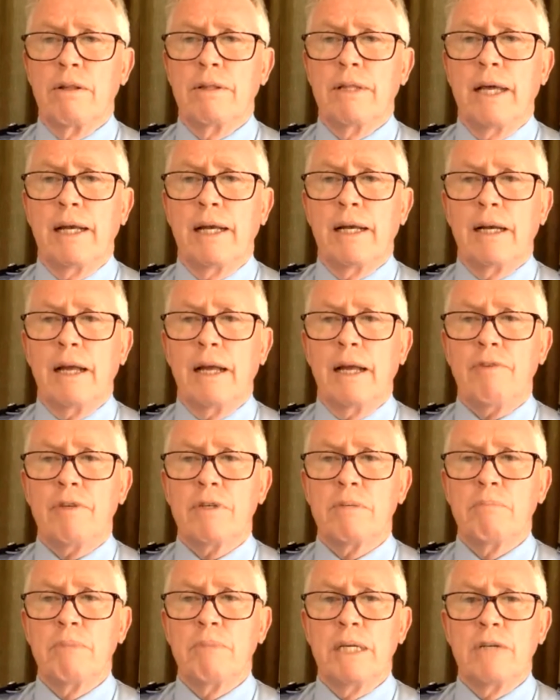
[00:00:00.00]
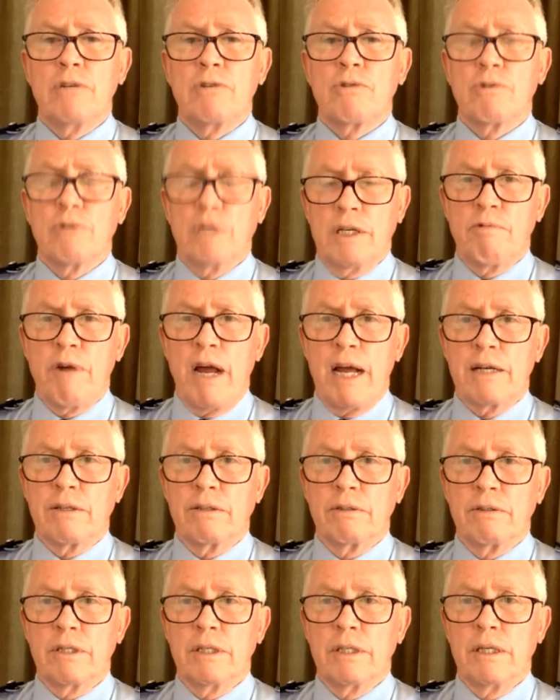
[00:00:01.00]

that left me truly rattled.